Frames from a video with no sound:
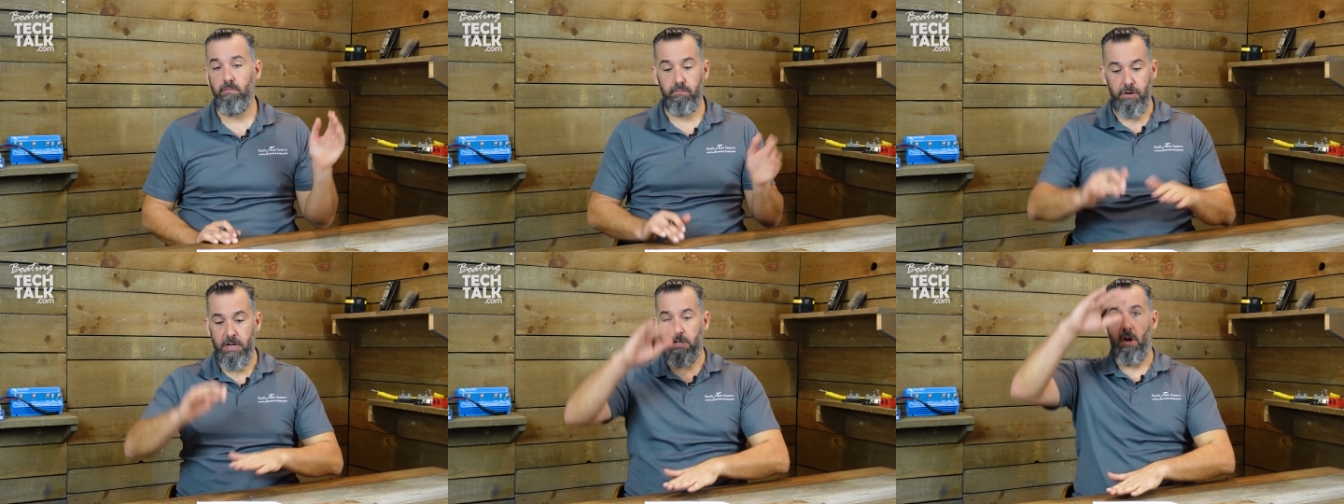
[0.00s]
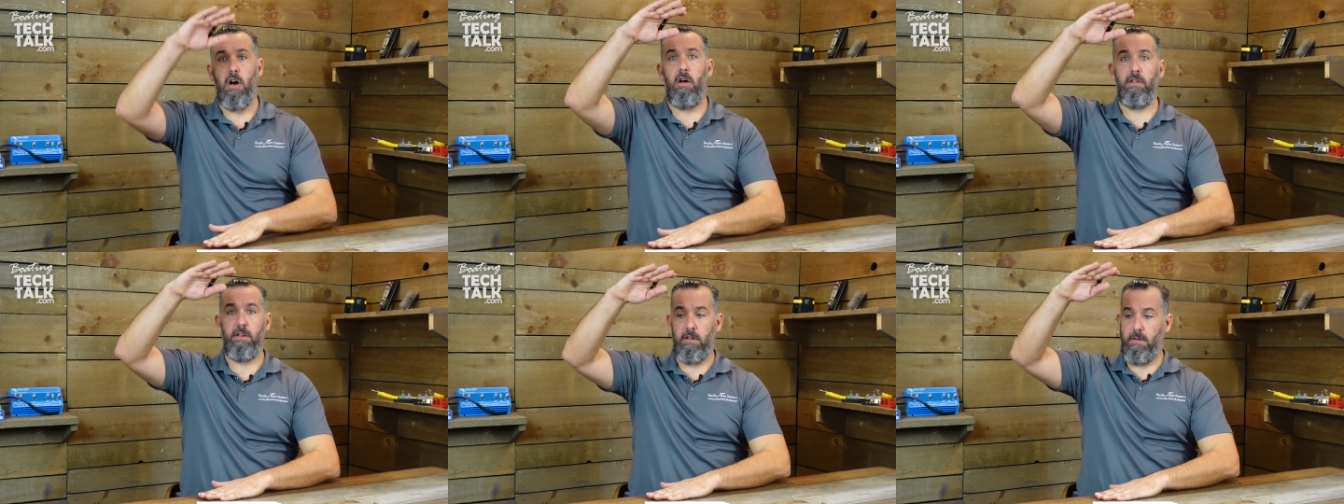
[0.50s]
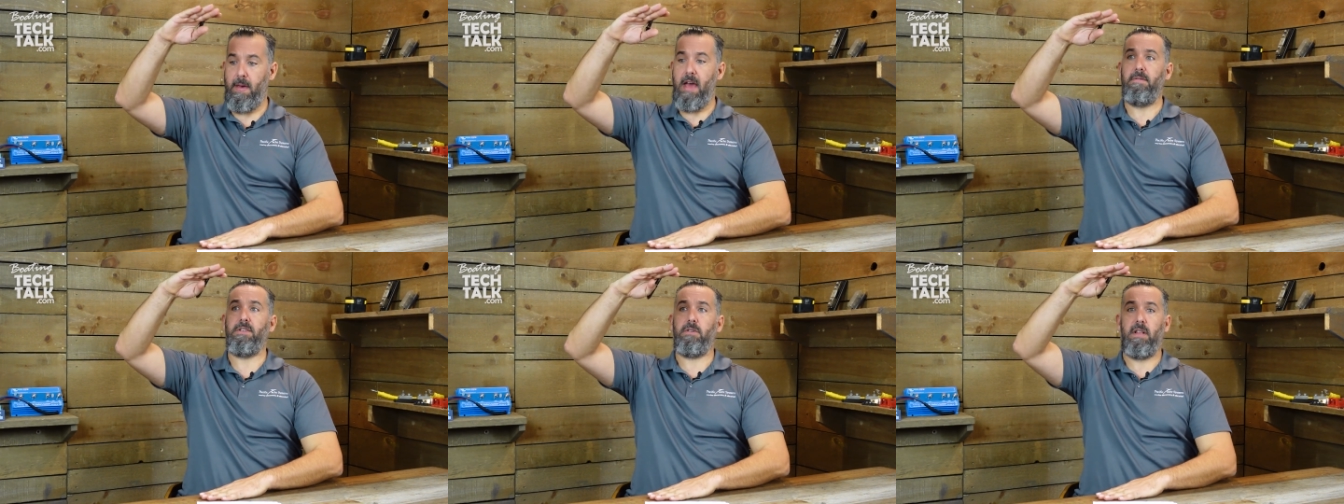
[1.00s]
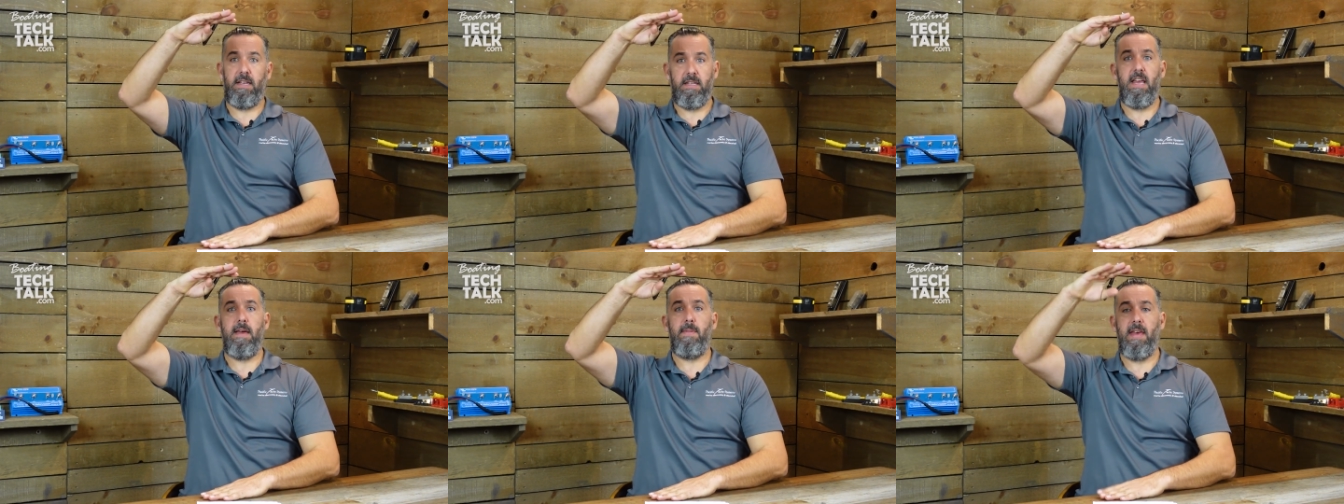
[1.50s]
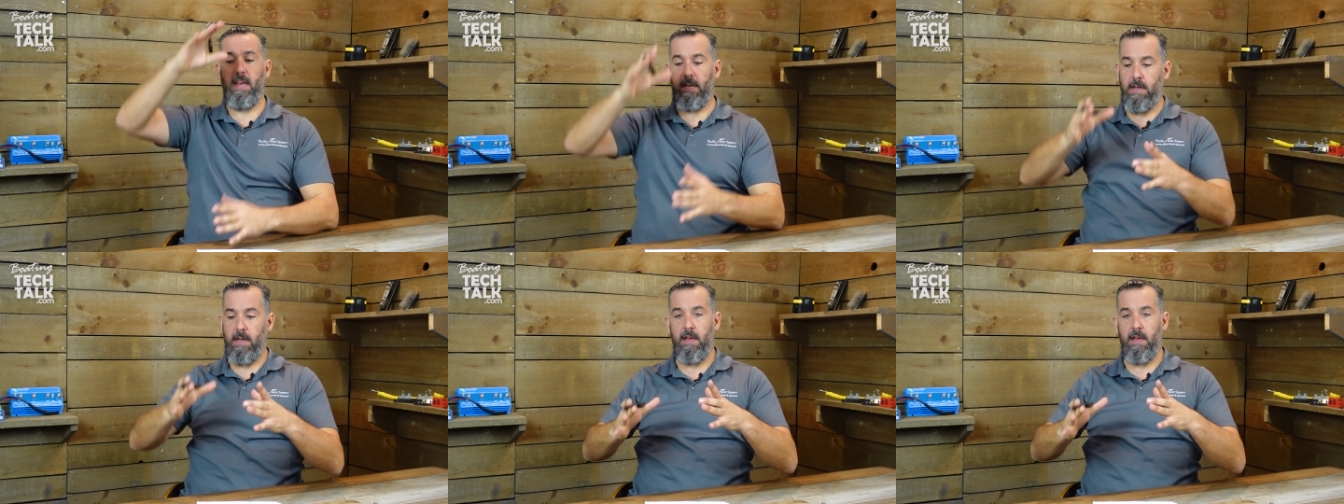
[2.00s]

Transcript: Pretty tall, you know, the batteries are like yay big.